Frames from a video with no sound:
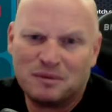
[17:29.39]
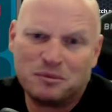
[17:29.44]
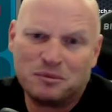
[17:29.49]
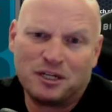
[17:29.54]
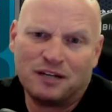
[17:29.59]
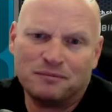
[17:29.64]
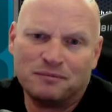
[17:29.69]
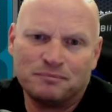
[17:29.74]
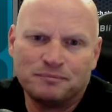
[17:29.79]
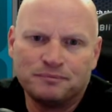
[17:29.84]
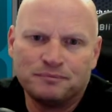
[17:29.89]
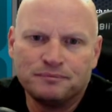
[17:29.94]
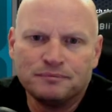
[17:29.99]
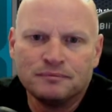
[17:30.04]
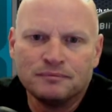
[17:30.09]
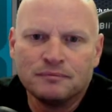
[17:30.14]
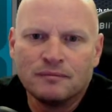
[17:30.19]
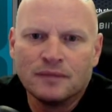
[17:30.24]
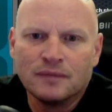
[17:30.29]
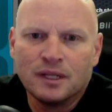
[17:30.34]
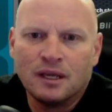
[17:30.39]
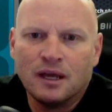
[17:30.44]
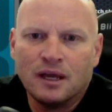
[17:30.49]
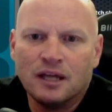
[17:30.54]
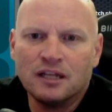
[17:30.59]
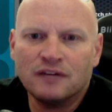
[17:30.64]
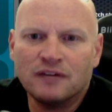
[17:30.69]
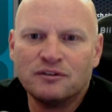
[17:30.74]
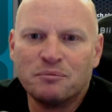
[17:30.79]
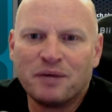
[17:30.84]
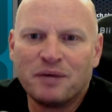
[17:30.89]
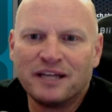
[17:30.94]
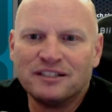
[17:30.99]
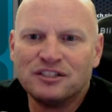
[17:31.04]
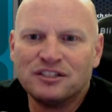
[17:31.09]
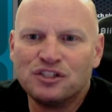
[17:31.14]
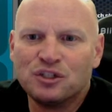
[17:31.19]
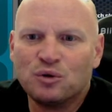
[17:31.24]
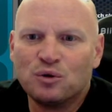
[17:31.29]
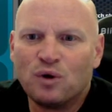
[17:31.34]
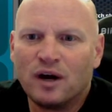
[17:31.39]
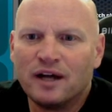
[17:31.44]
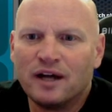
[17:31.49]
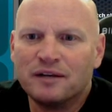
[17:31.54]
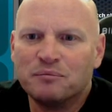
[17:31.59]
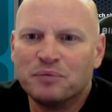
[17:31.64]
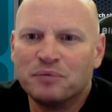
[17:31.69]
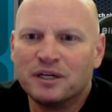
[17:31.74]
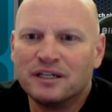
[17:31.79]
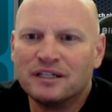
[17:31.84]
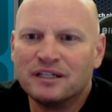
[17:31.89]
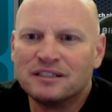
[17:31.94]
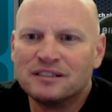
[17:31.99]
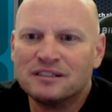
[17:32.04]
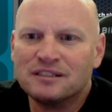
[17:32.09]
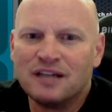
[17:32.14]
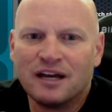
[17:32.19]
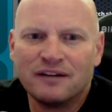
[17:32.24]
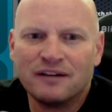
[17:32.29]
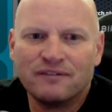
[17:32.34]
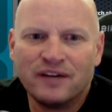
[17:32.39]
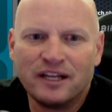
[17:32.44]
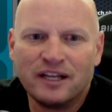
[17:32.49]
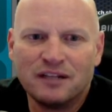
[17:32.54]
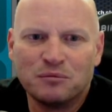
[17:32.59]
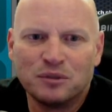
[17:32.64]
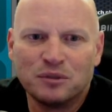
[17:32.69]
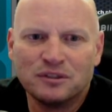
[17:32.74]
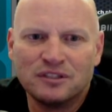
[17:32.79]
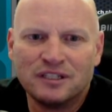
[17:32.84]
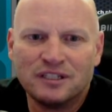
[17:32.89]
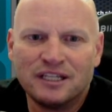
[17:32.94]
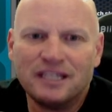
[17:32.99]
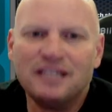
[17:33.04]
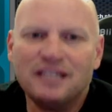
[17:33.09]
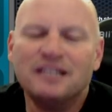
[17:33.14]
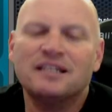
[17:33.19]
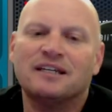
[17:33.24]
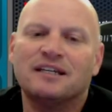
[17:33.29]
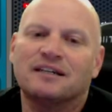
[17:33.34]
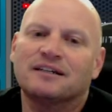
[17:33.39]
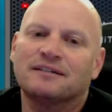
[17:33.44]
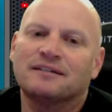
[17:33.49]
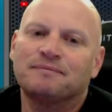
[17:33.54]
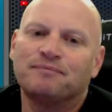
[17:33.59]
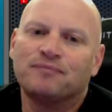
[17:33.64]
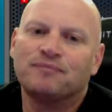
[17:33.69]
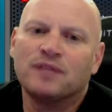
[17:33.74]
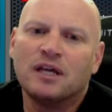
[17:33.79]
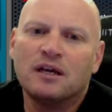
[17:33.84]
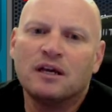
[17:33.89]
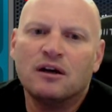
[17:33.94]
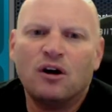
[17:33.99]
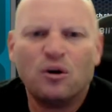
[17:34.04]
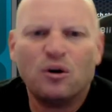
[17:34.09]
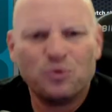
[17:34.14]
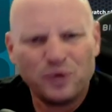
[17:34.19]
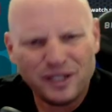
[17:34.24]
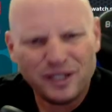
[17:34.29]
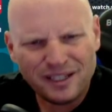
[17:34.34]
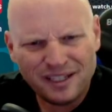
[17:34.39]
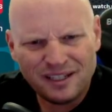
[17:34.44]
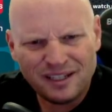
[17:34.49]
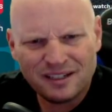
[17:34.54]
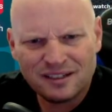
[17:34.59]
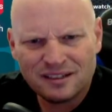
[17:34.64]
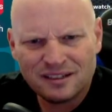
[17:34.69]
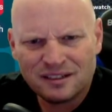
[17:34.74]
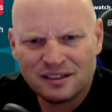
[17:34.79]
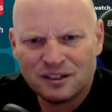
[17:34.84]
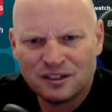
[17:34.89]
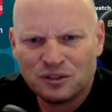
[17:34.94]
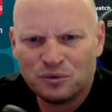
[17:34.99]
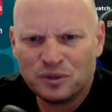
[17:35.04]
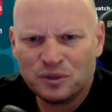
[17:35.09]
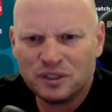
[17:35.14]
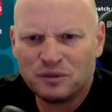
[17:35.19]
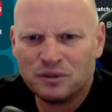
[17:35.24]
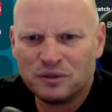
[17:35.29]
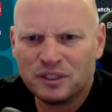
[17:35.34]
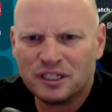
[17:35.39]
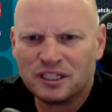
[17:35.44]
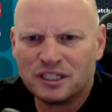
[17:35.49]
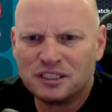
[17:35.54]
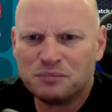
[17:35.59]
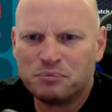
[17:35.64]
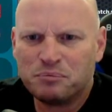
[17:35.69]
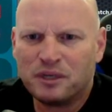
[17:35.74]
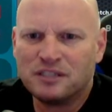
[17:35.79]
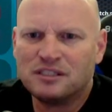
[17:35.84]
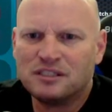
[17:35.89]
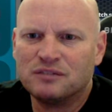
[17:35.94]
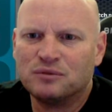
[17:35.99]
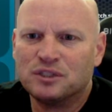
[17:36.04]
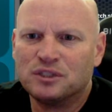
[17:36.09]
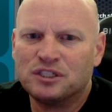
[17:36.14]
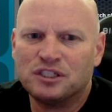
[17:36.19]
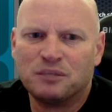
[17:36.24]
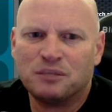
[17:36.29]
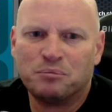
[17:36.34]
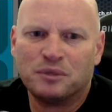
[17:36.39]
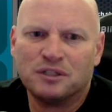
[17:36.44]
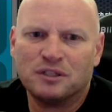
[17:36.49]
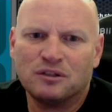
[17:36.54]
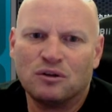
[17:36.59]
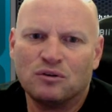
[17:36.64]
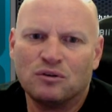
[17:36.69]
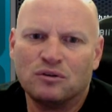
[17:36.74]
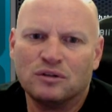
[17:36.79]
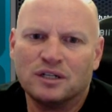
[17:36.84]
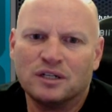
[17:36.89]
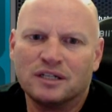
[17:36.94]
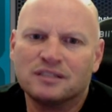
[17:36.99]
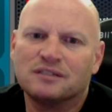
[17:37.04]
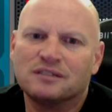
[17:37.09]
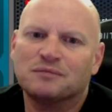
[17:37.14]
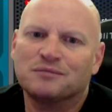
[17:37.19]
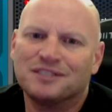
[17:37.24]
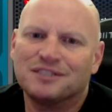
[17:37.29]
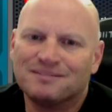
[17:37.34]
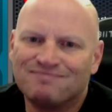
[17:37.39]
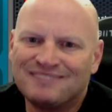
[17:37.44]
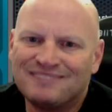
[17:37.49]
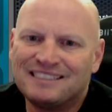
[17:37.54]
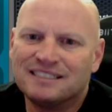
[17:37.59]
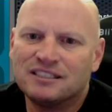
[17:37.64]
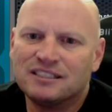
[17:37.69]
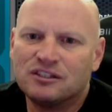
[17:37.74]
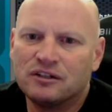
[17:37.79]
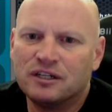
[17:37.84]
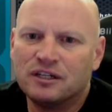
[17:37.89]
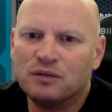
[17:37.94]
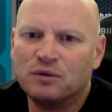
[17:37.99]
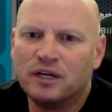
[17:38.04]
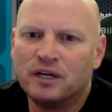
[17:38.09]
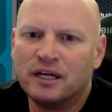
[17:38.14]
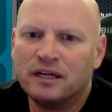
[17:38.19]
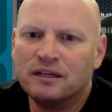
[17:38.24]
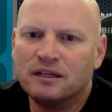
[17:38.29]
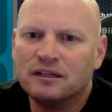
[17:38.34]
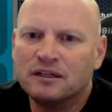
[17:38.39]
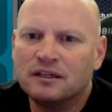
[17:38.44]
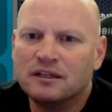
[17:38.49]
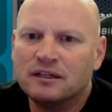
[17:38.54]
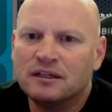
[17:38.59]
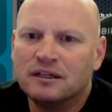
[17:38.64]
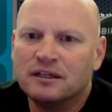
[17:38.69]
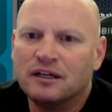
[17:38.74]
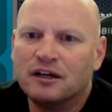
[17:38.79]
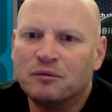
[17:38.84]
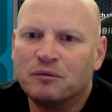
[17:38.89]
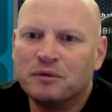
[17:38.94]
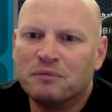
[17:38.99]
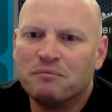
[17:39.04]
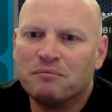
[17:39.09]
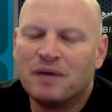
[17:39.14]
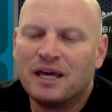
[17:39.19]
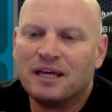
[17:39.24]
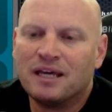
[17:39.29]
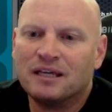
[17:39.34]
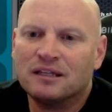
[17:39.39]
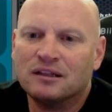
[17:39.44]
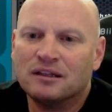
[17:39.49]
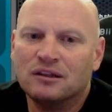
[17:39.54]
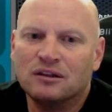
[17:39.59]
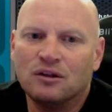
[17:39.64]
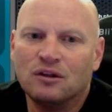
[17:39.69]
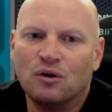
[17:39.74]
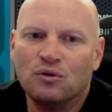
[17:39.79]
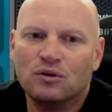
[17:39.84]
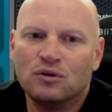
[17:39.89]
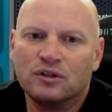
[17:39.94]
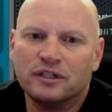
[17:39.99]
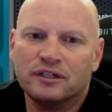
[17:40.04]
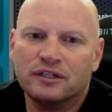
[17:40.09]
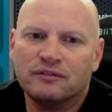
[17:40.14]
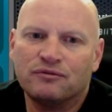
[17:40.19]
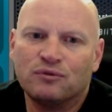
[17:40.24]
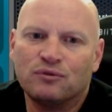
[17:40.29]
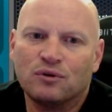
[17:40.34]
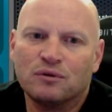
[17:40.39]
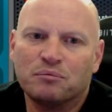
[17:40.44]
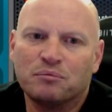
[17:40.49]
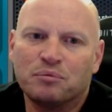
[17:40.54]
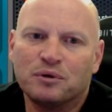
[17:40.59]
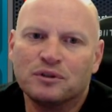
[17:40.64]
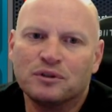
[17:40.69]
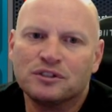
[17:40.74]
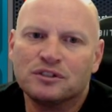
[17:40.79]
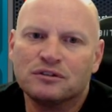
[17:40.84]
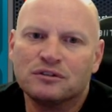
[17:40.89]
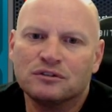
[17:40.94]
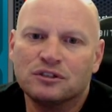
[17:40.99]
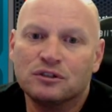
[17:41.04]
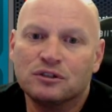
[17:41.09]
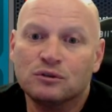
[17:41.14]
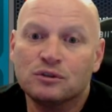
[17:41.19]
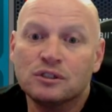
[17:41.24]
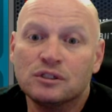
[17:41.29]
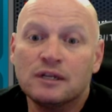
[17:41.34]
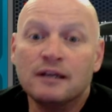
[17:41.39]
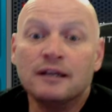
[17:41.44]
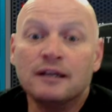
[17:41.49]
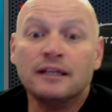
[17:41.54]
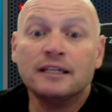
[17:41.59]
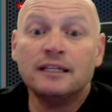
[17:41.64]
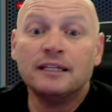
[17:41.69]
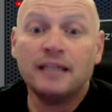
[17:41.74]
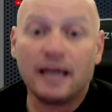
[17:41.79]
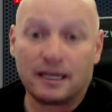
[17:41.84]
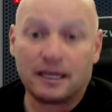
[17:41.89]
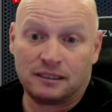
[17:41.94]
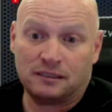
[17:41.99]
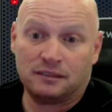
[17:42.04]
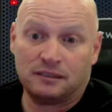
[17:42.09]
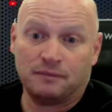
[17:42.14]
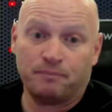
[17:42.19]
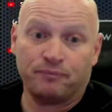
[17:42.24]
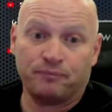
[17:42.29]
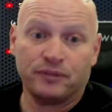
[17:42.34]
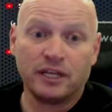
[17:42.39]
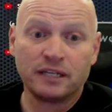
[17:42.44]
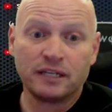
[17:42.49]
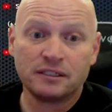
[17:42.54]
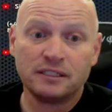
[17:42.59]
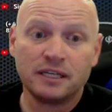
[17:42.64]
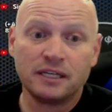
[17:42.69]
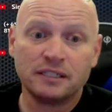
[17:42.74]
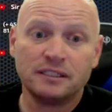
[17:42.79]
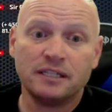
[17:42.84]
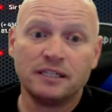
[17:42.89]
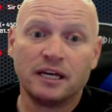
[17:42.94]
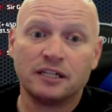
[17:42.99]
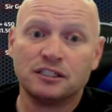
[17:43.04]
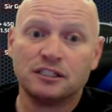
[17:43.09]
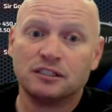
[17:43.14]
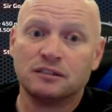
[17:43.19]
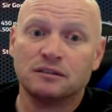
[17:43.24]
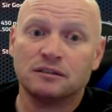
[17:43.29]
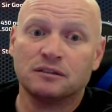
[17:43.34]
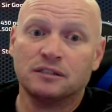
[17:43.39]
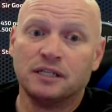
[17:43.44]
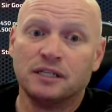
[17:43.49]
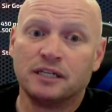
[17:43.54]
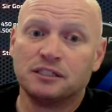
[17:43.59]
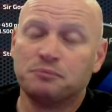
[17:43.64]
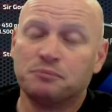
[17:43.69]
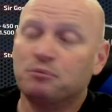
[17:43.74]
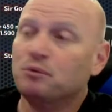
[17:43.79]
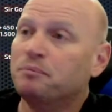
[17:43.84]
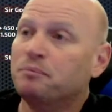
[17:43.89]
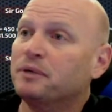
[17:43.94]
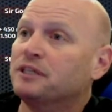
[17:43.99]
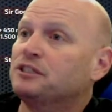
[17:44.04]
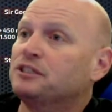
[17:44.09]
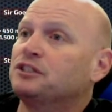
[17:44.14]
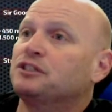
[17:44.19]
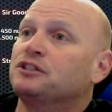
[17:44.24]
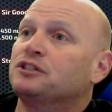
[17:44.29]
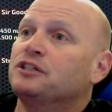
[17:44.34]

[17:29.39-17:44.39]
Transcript: Maybe not. I love to buy DigiQuad, but it's not available to India. Oh, really? really, really expensive with shipping local customs. Is there any way help me make it locally for personal use? Yes, yes, yes, yes, yes, Bupesh.